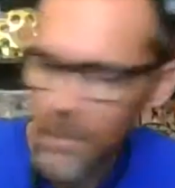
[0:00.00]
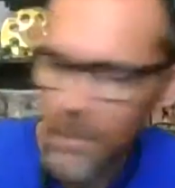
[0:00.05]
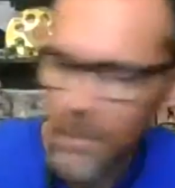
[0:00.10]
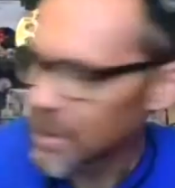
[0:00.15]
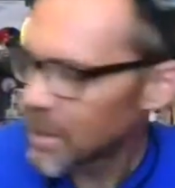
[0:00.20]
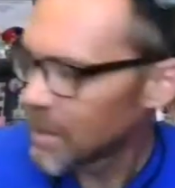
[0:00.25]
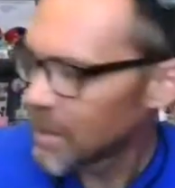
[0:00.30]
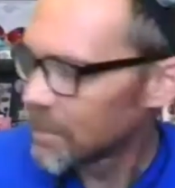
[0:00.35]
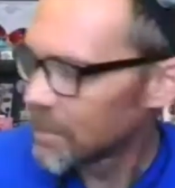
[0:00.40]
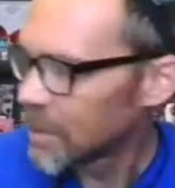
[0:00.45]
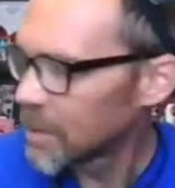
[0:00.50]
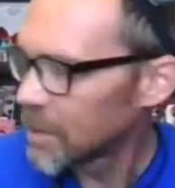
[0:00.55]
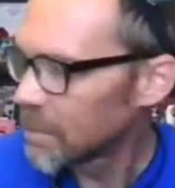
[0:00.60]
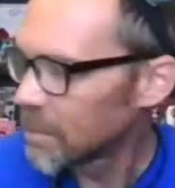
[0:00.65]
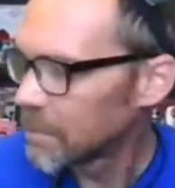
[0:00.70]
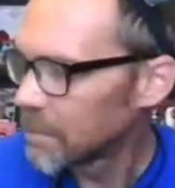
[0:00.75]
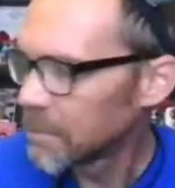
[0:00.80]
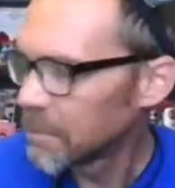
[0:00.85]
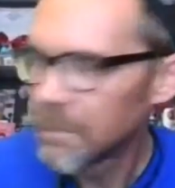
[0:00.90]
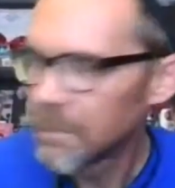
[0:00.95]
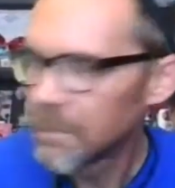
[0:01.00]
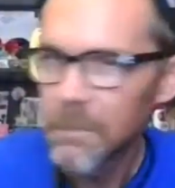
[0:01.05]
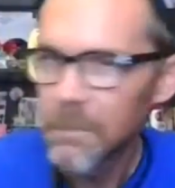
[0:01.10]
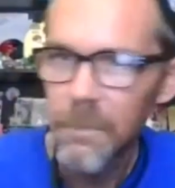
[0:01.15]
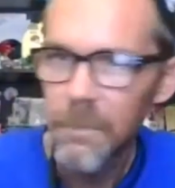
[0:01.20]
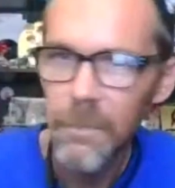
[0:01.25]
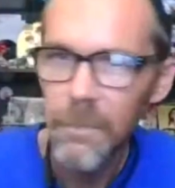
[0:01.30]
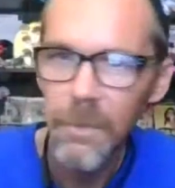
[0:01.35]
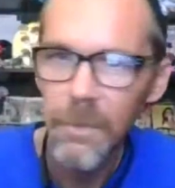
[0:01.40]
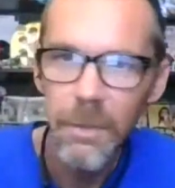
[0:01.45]
coming up
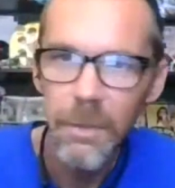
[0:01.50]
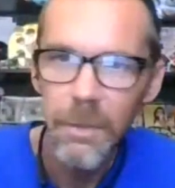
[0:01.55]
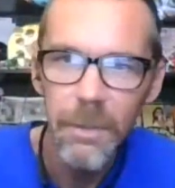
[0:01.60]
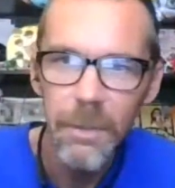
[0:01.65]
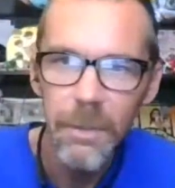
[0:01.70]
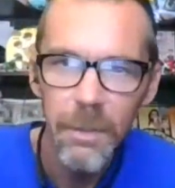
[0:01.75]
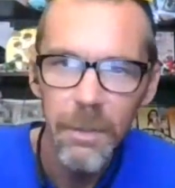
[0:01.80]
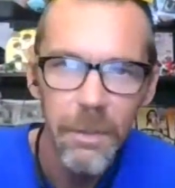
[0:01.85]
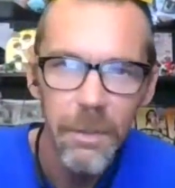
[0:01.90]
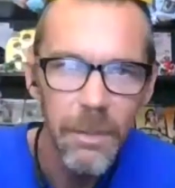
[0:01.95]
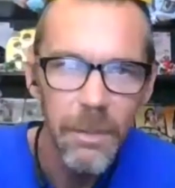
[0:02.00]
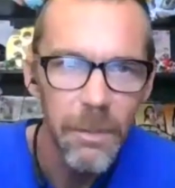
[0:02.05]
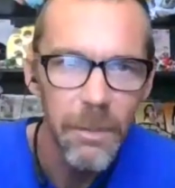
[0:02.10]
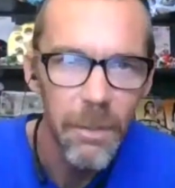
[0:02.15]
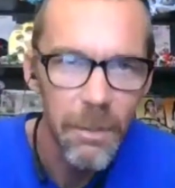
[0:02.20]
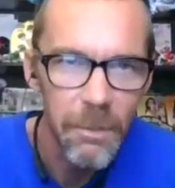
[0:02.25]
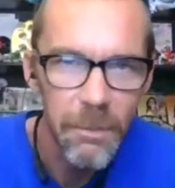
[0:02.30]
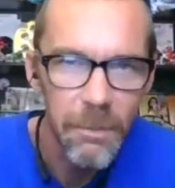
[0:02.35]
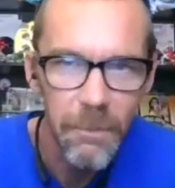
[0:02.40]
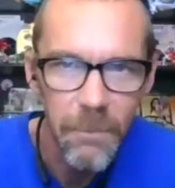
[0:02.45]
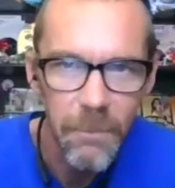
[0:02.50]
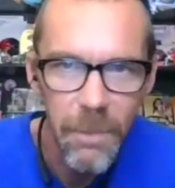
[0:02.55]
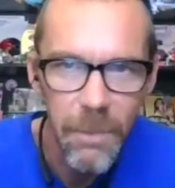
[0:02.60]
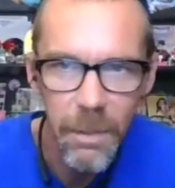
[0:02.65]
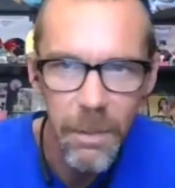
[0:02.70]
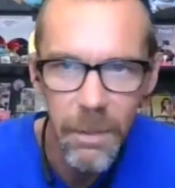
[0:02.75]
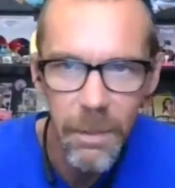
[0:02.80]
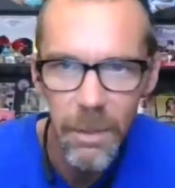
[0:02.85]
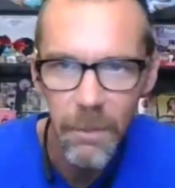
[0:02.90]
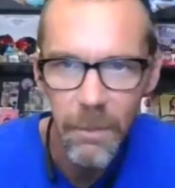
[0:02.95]
in honor of
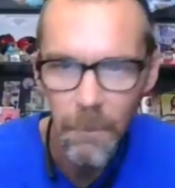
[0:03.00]
Dougie.